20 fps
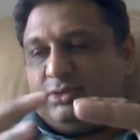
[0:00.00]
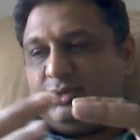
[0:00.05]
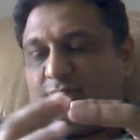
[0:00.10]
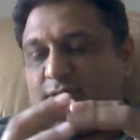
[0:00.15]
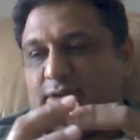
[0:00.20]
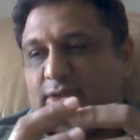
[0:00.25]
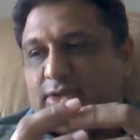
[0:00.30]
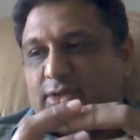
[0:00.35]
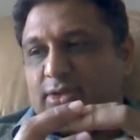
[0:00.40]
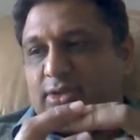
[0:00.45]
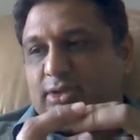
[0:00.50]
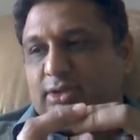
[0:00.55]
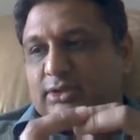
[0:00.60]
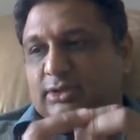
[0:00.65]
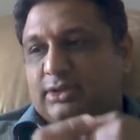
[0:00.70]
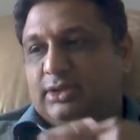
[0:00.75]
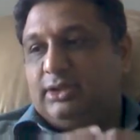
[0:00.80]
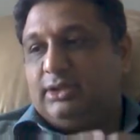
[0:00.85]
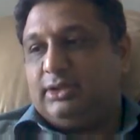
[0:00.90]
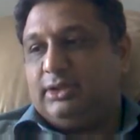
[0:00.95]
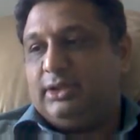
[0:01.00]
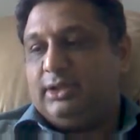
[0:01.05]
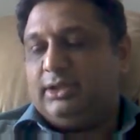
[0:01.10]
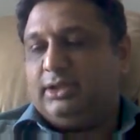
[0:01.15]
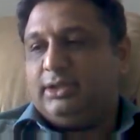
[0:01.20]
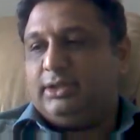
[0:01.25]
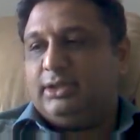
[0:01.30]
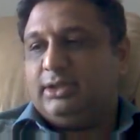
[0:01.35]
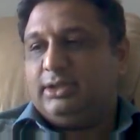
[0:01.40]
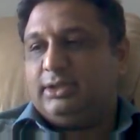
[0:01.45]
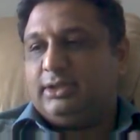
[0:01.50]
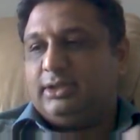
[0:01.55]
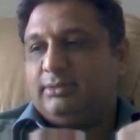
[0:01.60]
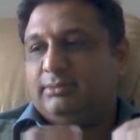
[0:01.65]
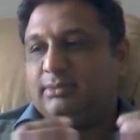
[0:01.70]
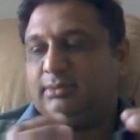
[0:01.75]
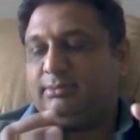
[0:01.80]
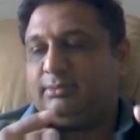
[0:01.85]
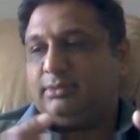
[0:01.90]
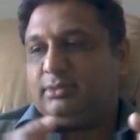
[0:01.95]
getting daily data
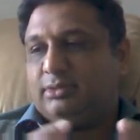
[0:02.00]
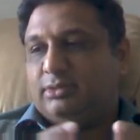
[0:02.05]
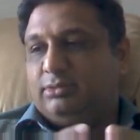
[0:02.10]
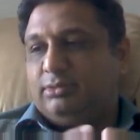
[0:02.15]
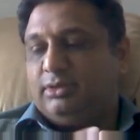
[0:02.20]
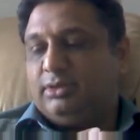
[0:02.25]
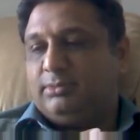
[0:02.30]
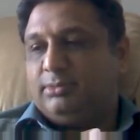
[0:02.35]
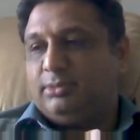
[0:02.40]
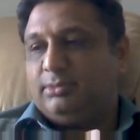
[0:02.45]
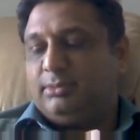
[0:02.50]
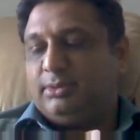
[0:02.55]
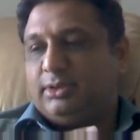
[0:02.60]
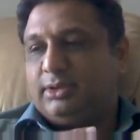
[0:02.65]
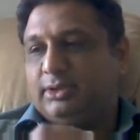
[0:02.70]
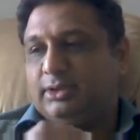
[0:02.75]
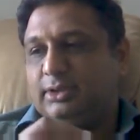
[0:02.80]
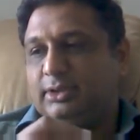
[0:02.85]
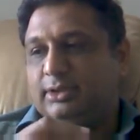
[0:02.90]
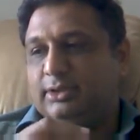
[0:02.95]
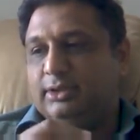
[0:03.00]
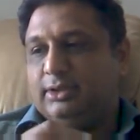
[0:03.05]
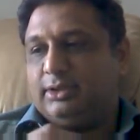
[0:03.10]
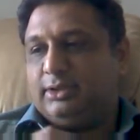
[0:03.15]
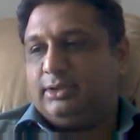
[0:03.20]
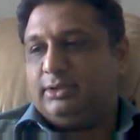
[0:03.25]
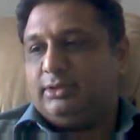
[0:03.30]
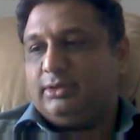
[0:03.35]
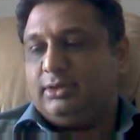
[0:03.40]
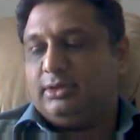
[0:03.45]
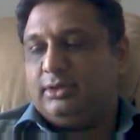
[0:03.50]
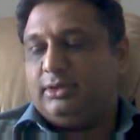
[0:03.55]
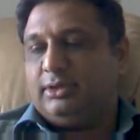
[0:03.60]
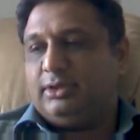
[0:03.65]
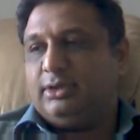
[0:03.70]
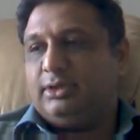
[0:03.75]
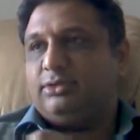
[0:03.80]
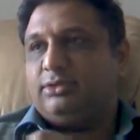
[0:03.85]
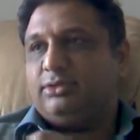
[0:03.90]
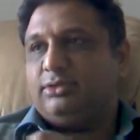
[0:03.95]
from through Informatica
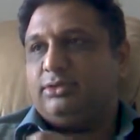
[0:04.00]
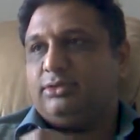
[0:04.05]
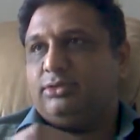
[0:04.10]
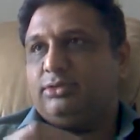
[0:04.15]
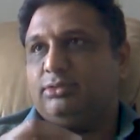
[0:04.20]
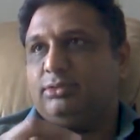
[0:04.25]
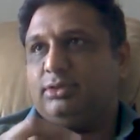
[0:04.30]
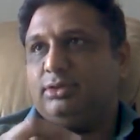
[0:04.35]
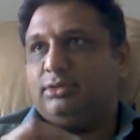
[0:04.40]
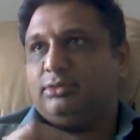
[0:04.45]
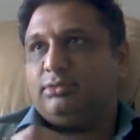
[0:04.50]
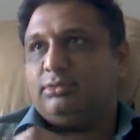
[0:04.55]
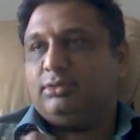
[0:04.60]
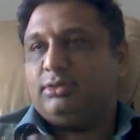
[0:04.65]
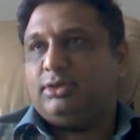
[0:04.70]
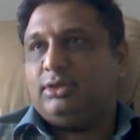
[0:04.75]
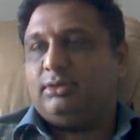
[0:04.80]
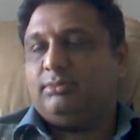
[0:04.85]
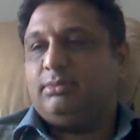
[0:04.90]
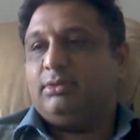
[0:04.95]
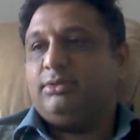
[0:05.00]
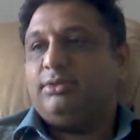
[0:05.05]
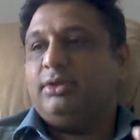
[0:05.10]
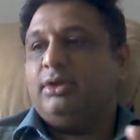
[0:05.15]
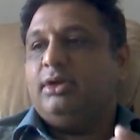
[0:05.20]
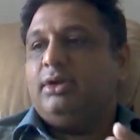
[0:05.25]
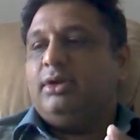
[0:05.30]
ETL and storing to the tables.